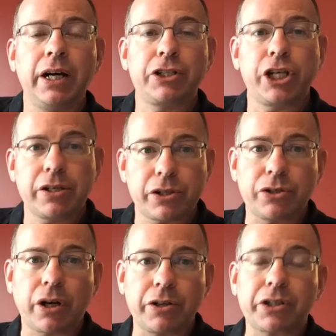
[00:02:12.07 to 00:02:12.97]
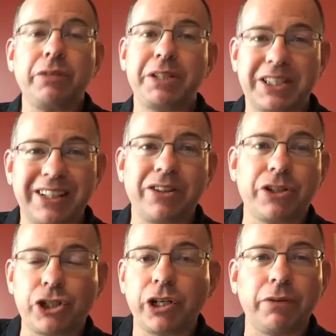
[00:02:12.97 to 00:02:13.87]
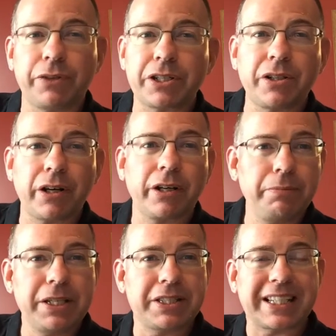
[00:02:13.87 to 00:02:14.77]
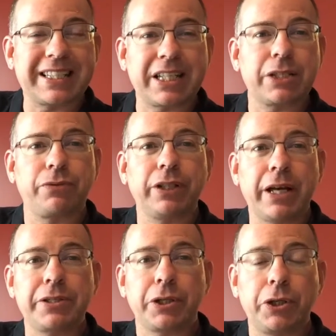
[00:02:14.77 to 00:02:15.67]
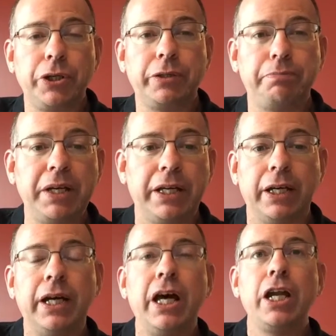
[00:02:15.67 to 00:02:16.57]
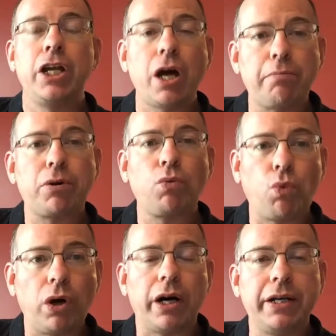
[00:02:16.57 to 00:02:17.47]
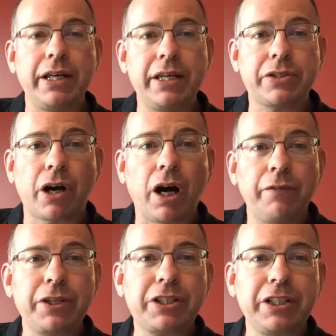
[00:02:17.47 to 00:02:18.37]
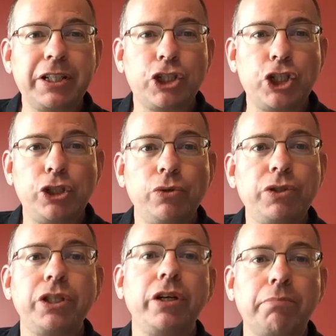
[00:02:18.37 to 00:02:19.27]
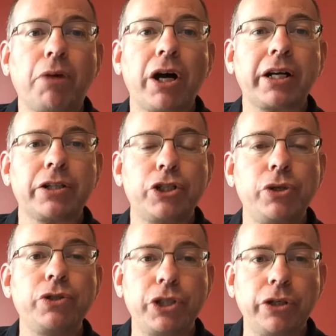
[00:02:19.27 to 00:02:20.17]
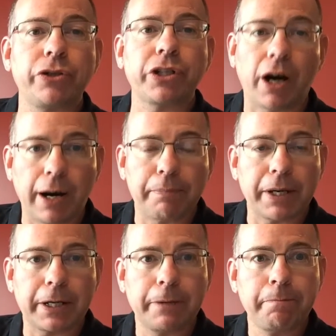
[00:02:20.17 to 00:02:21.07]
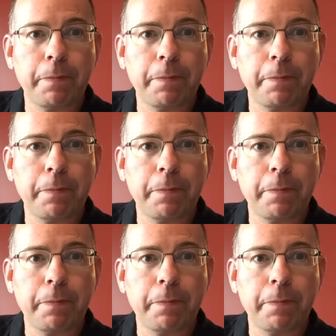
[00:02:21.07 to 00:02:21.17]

chances are it's going to be sitting on the shelf and it's not going to be as successful as it could be. Number 1 is obviously choosing your market and choosing your topic.